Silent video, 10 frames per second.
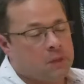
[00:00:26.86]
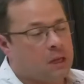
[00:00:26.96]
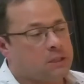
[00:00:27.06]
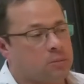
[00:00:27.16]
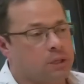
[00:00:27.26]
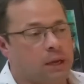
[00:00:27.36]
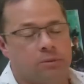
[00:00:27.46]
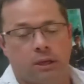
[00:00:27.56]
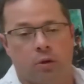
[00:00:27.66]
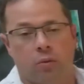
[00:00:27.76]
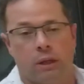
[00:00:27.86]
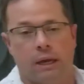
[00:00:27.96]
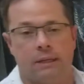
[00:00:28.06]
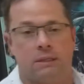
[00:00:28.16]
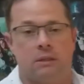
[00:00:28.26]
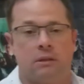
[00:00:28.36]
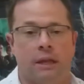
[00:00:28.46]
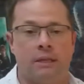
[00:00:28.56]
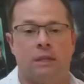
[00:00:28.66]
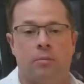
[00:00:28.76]
sometimes they don't realize
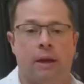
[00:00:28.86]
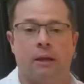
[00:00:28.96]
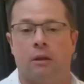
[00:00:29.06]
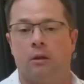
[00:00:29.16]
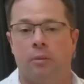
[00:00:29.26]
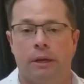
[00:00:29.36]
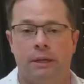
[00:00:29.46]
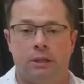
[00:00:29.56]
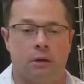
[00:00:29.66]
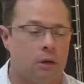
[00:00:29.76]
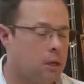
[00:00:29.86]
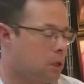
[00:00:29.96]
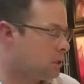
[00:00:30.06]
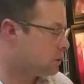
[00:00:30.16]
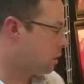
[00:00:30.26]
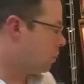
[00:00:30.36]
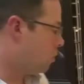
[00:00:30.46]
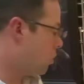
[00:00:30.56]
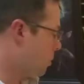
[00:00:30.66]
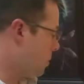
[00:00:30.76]
things can make it a little bit easier.
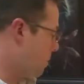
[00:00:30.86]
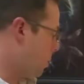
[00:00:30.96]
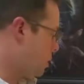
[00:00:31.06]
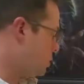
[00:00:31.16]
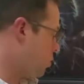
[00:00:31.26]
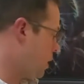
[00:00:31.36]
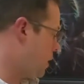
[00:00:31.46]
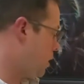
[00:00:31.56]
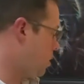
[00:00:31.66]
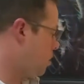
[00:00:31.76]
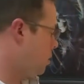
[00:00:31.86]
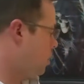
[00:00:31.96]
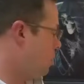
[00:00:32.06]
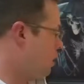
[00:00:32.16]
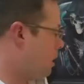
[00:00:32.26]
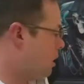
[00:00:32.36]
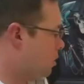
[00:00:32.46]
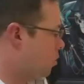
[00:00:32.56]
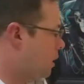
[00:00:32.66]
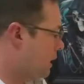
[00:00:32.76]
So we're at Bay Park Square here.
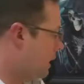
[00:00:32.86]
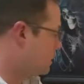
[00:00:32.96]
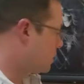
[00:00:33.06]
We're at Ken's